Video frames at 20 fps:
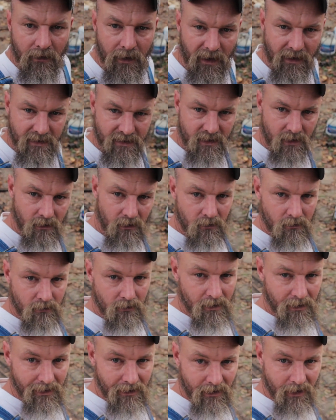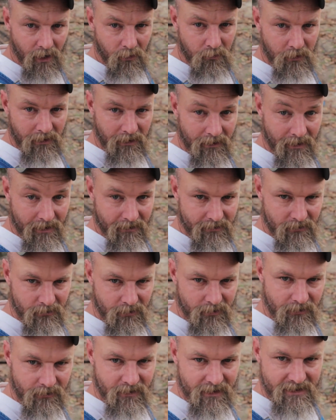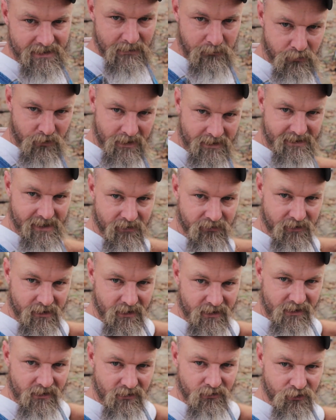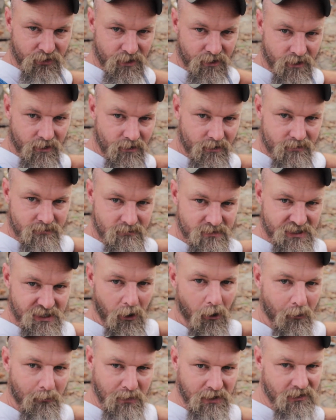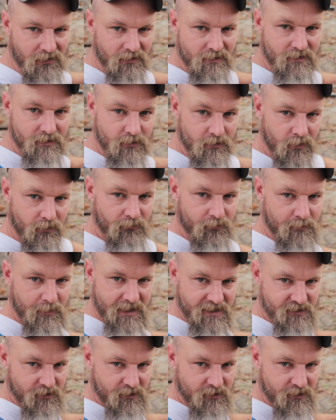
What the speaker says: Okay, so I really like the look of this. It brings out the saw marks, you know, from my